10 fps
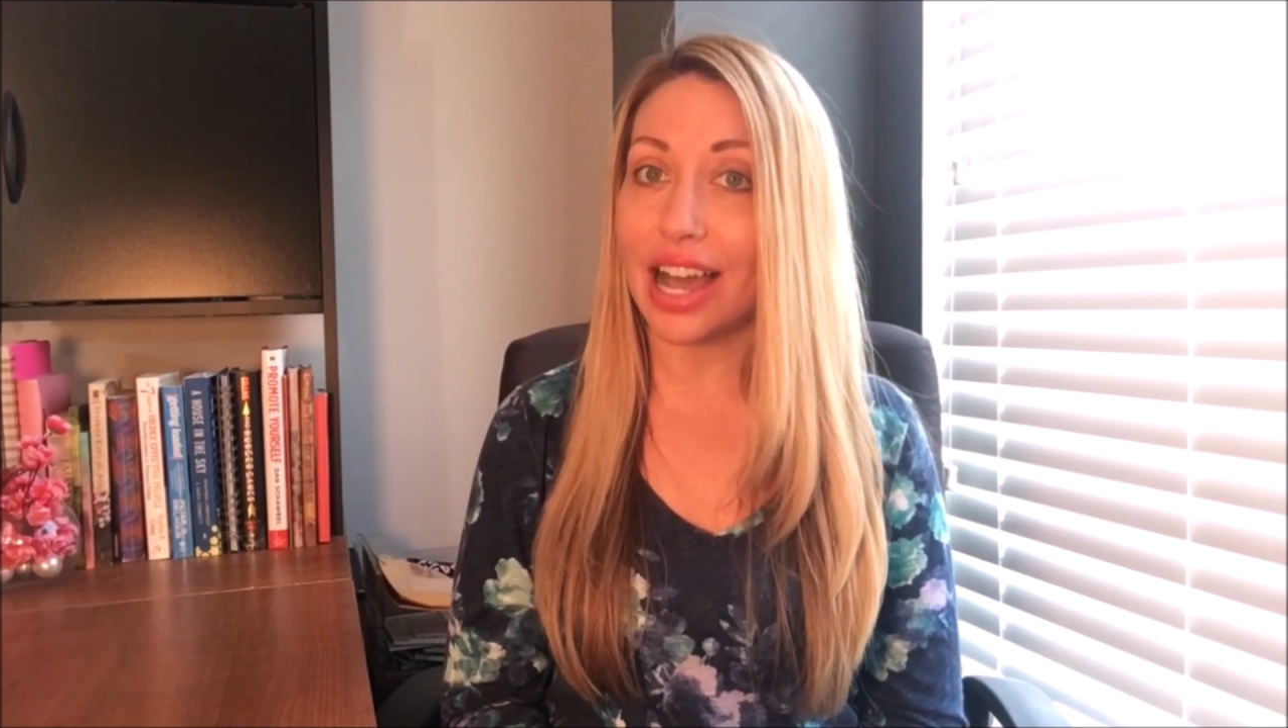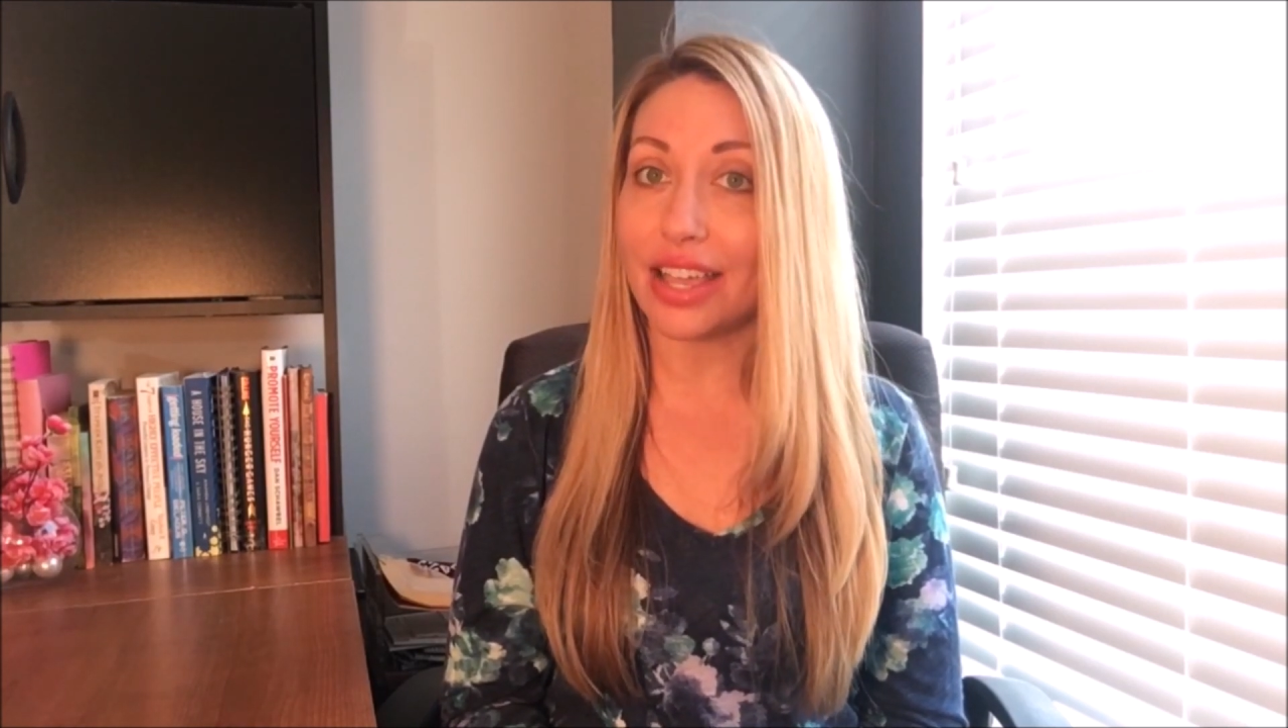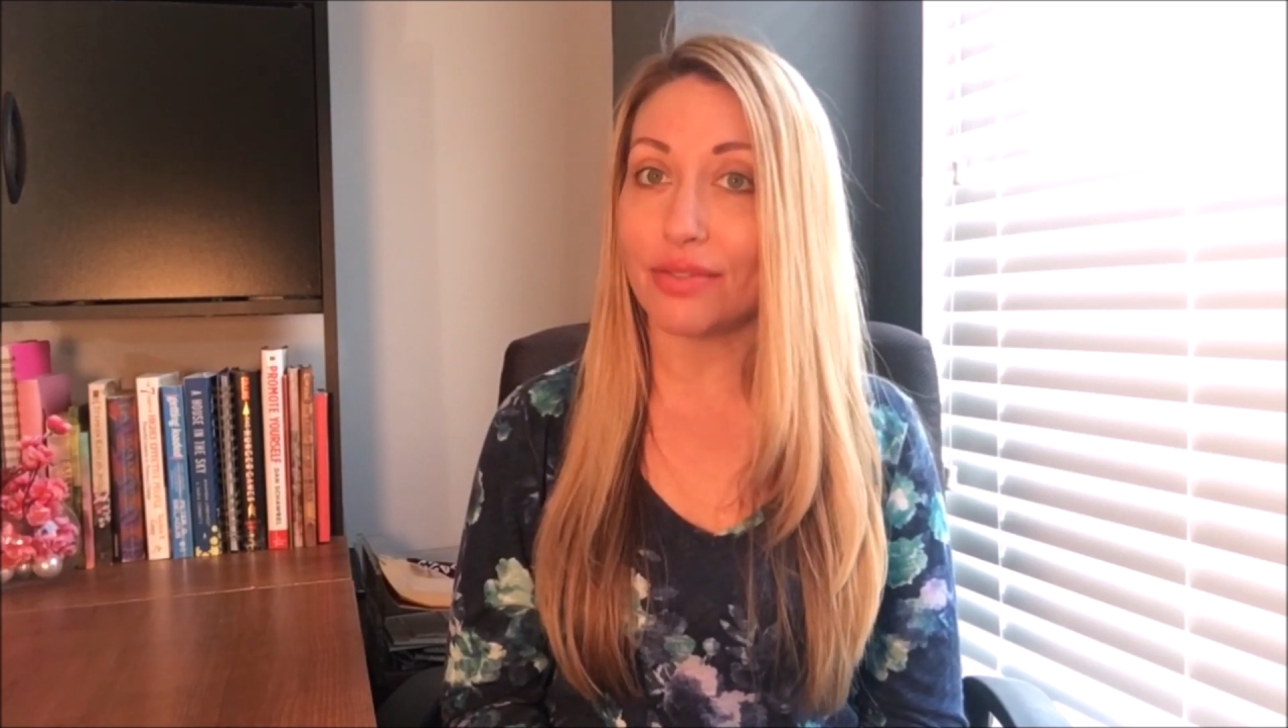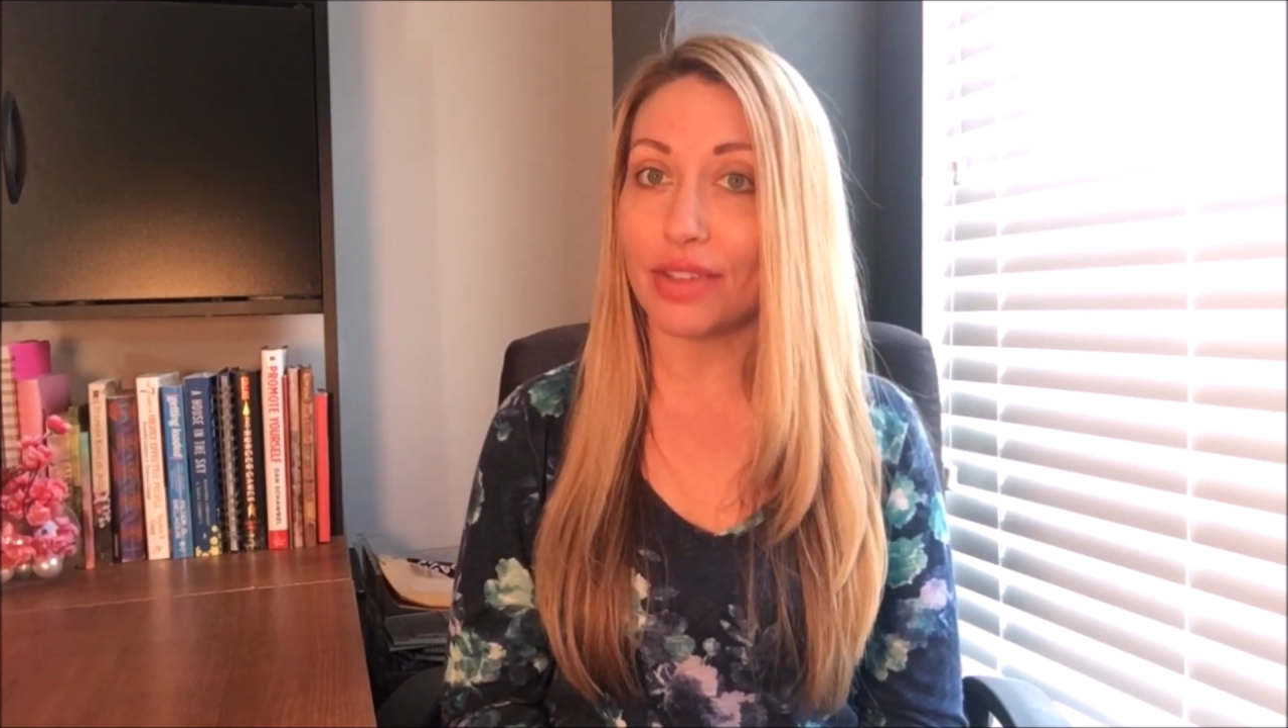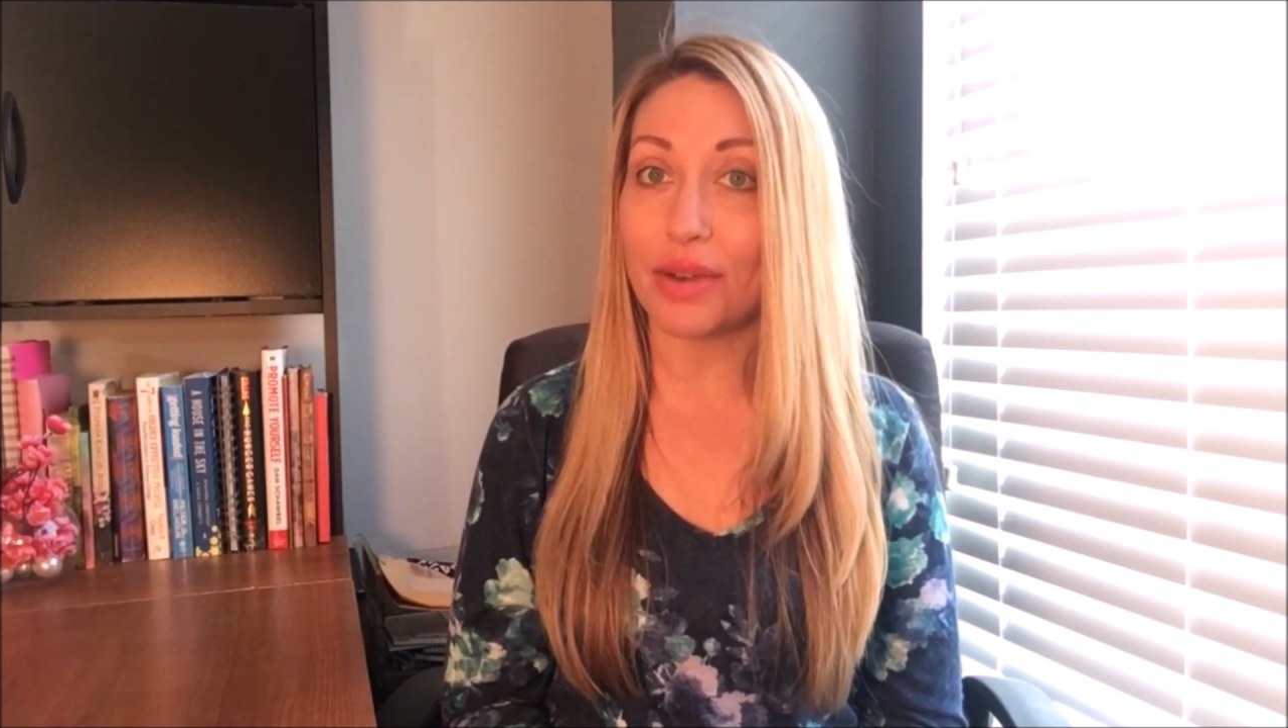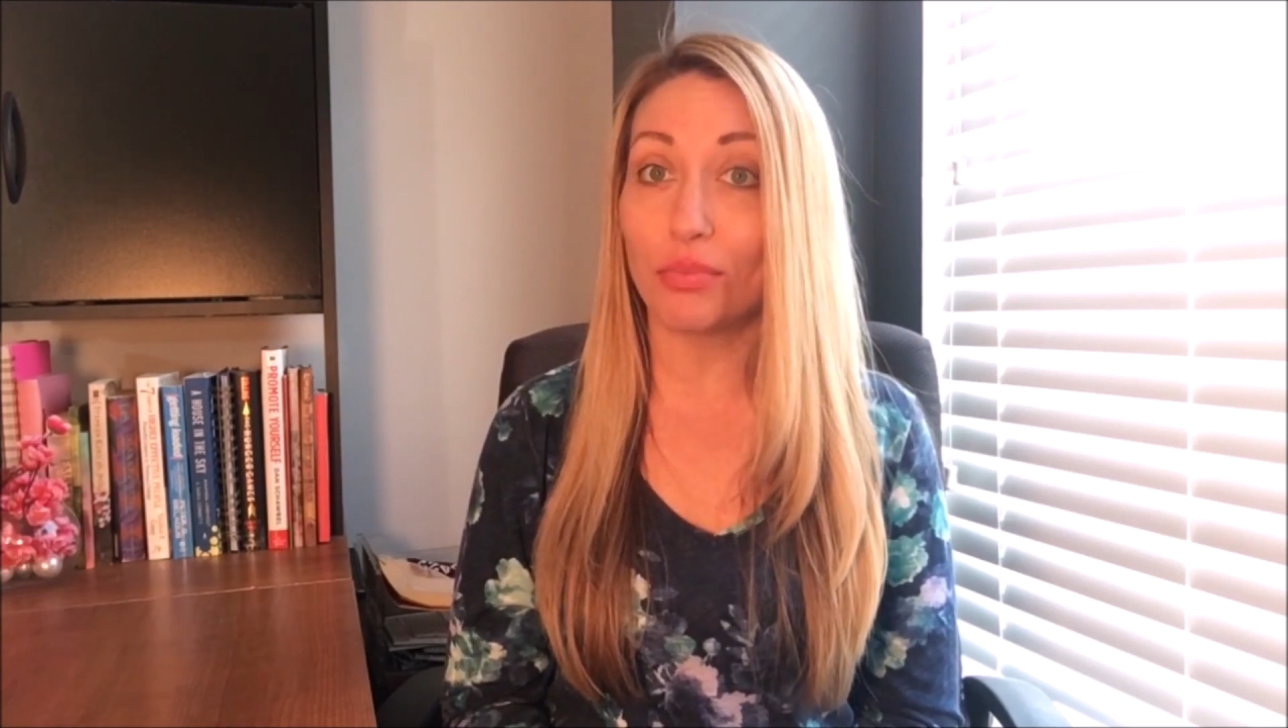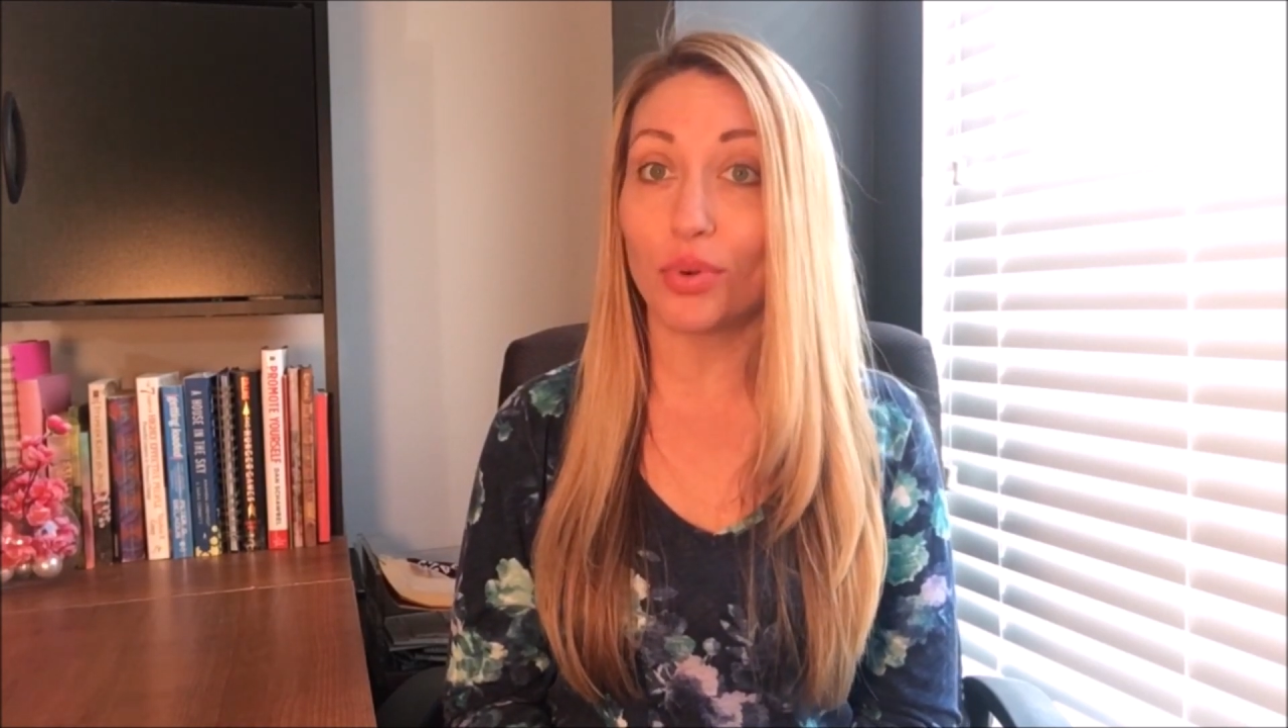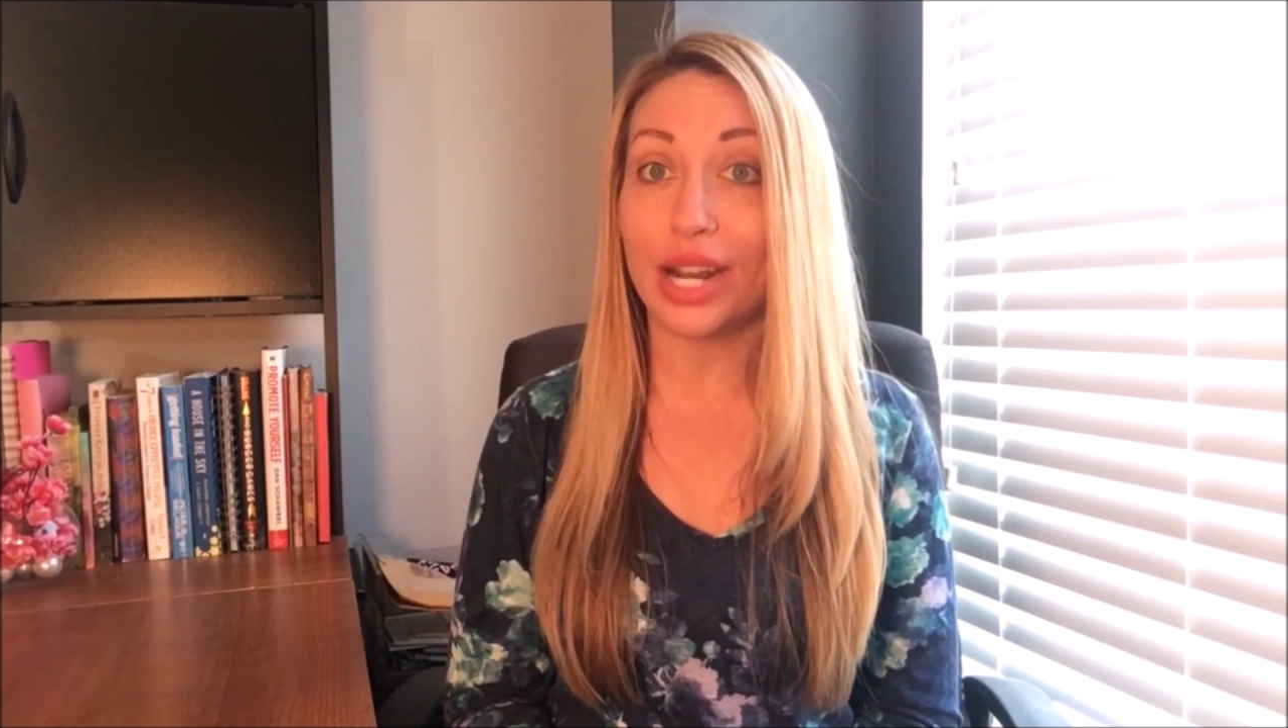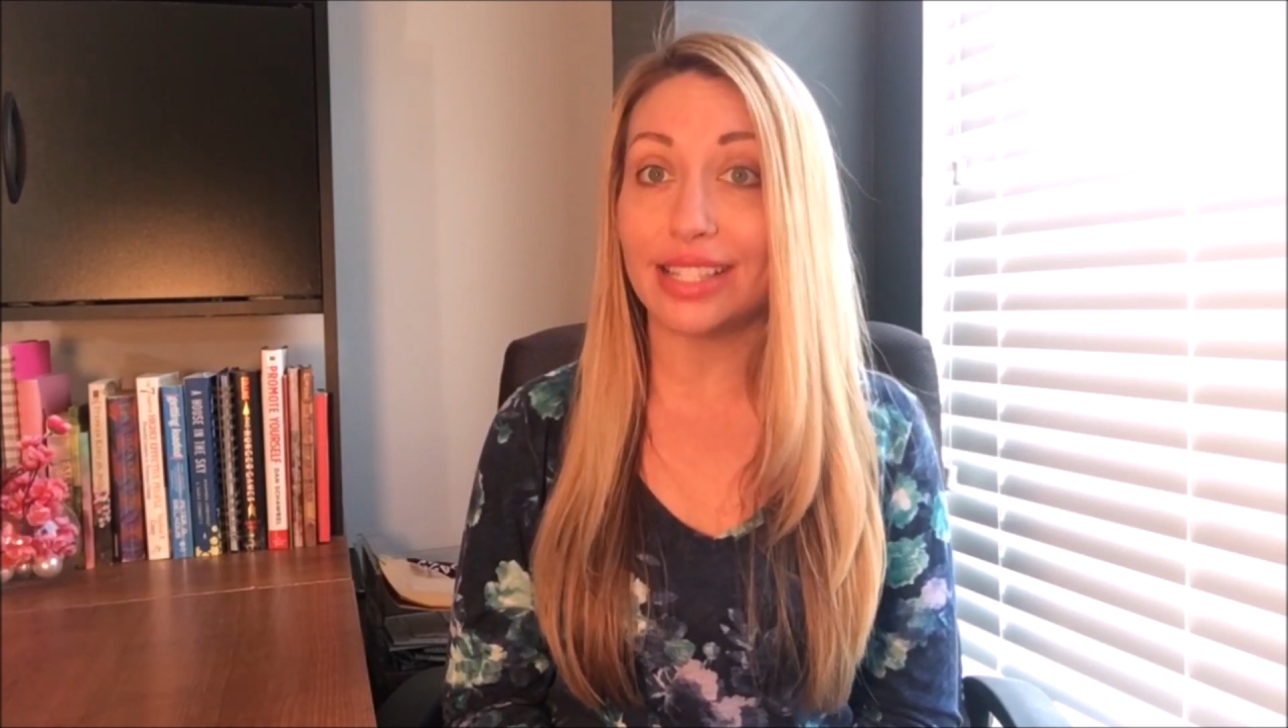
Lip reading: the individual